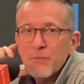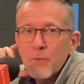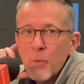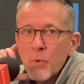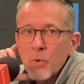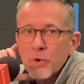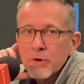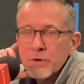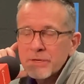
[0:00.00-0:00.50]

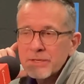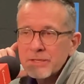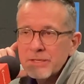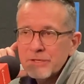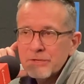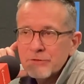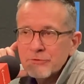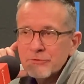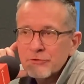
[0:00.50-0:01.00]
four
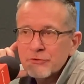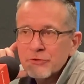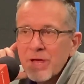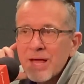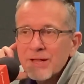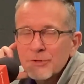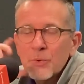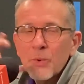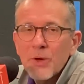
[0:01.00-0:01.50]
in
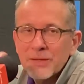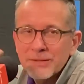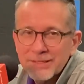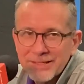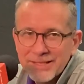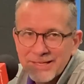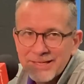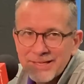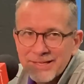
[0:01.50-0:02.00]
shot
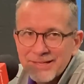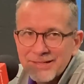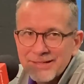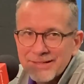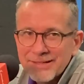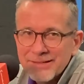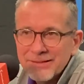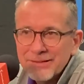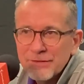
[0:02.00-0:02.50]
quality
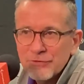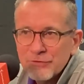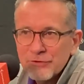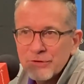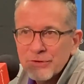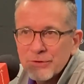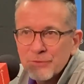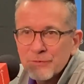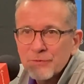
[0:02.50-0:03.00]
this
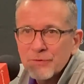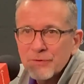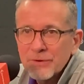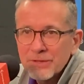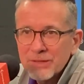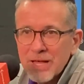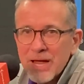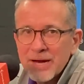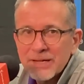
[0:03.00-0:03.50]
year for
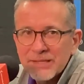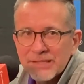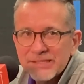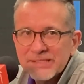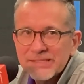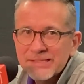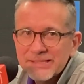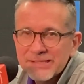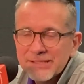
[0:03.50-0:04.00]
a lot of the
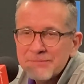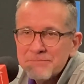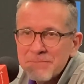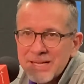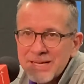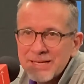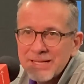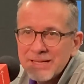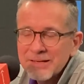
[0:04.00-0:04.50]
season,
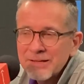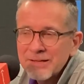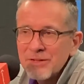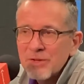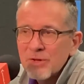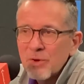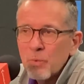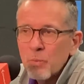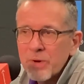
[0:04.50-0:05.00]
meaning
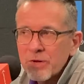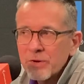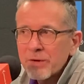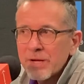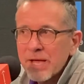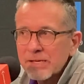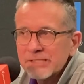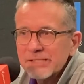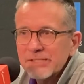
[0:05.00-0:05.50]
we are
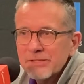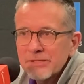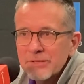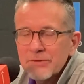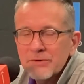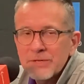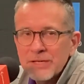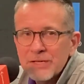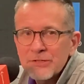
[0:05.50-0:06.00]

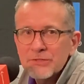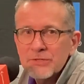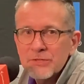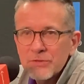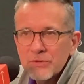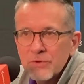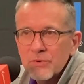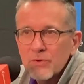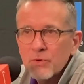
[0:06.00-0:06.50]
executing
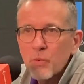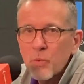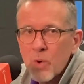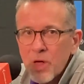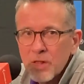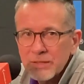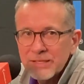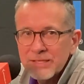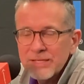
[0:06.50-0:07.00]
two
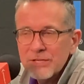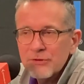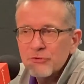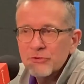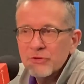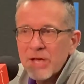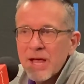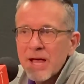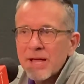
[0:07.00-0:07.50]
quality
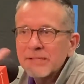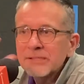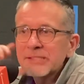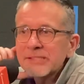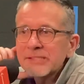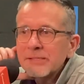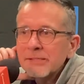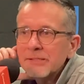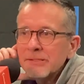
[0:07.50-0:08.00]

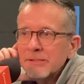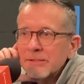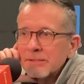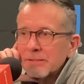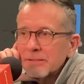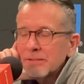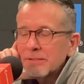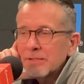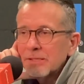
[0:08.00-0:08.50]
shots,
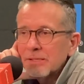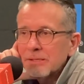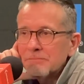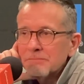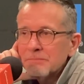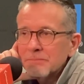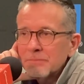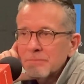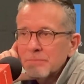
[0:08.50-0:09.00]

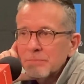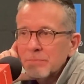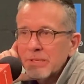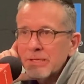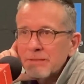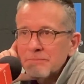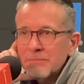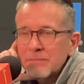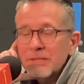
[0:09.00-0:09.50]

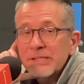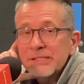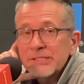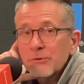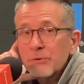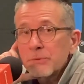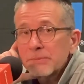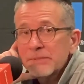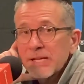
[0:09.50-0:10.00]
but this
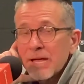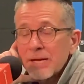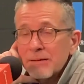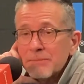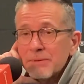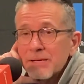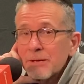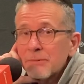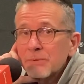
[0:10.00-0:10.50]
group's got to
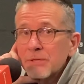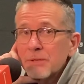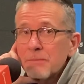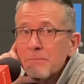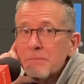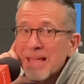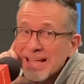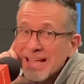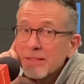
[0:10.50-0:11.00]
be able to
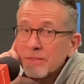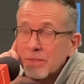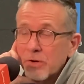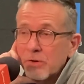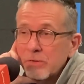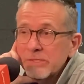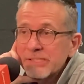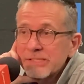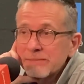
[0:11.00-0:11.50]
make
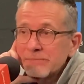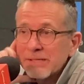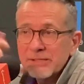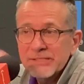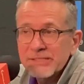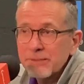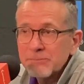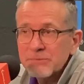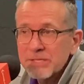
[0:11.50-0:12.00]
those. Now,
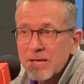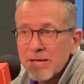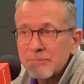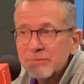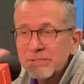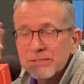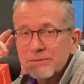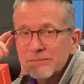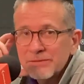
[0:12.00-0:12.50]

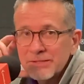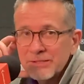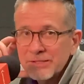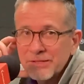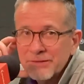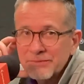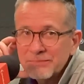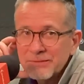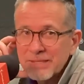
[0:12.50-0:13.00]
sometimes, you
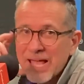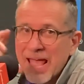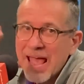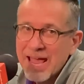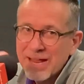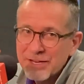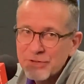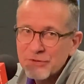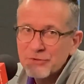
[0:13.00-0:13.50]
know, the
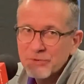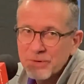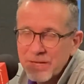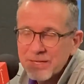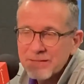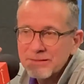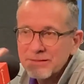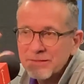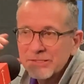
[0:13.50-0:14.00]
adage,
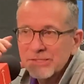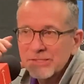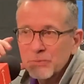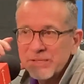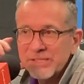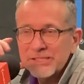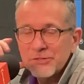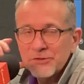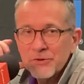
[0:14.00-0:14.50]
right, there's a
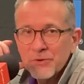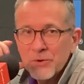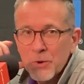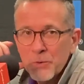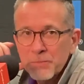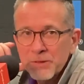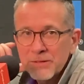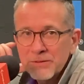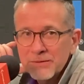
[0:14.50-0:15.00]
reason you're
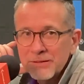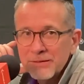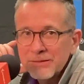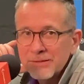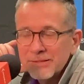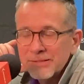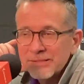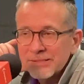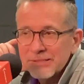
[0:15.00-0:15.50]
open.
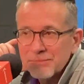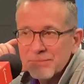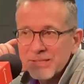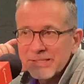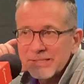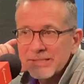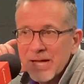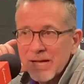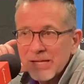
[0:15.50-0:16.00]
Some of
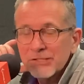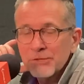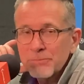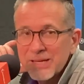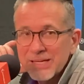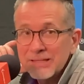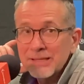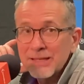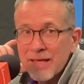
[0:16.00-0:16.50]
these guys are
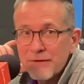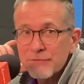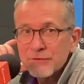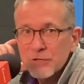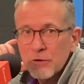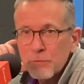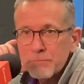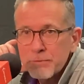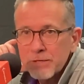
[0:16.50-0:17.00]
being
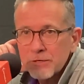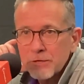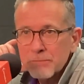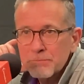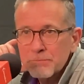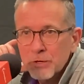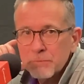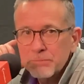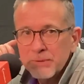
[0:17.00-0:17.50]
left open
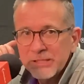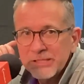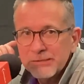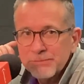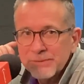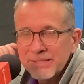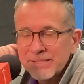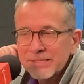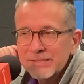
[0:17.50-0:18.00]
on purpose
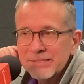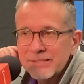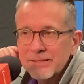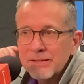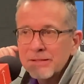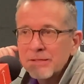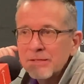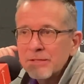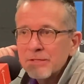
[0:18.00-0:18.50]
because
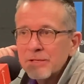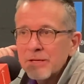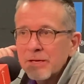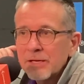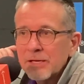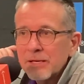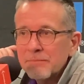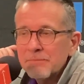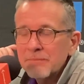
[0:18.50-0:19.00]

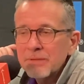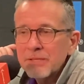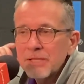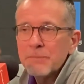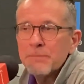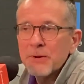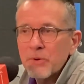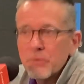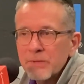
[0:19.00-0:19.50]
the
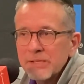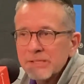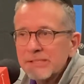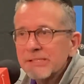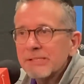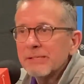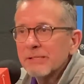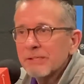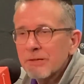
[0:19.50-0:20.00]

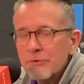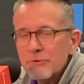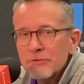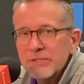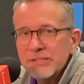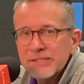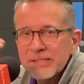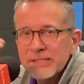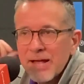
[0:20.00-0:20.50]
opponents and the
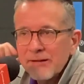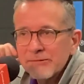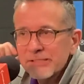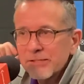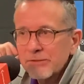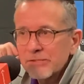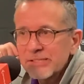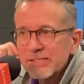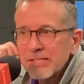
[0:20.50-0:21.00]
coaching staffs
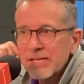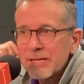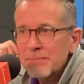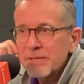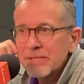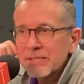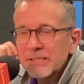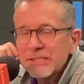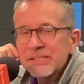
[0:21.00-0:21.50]
that are
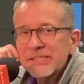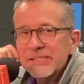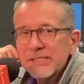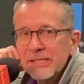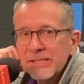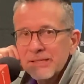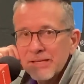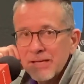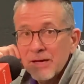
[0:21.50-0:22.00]
scheming can
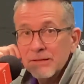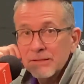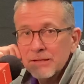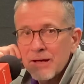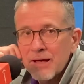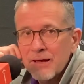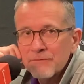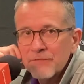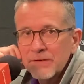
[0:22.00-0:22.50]
see the
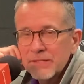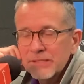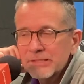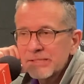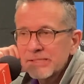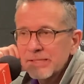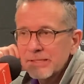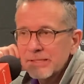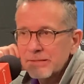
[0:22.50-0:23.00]

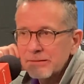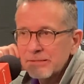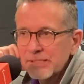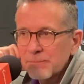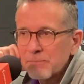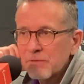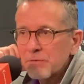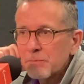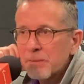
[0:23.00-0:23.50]
unconfidence that
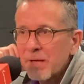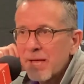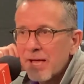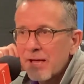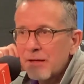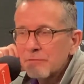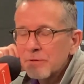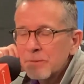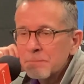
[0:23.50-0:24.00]
some of them
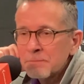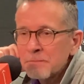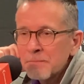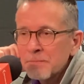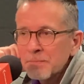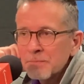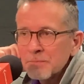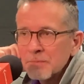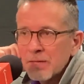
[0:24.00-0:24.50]
have,
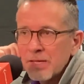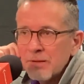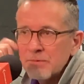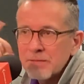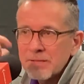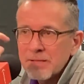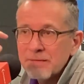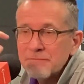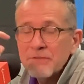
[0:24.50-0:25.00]

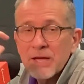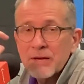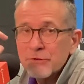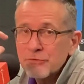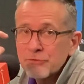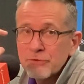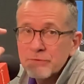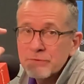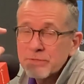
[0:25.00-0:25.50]
and they've got to
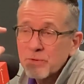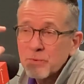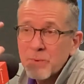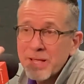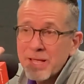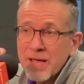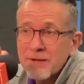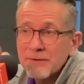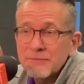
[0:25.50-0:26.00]
shoot their
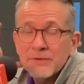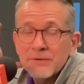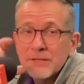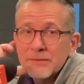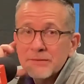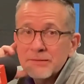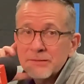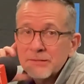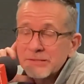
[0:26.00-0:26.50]
way out of it.
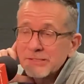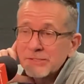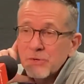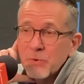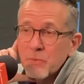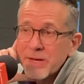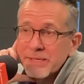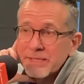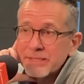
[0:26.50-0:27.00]
There's no
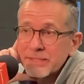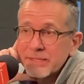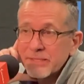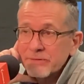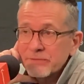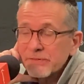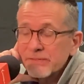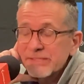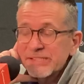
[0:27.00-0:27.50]
way to get
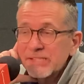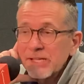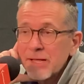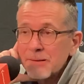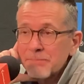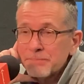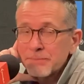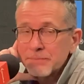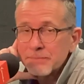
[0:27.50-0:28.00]
out of a
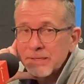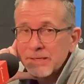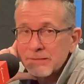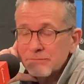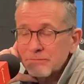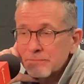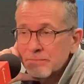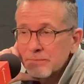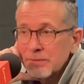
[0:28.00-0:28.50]
slump.
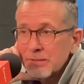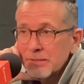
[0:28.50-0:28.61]
Then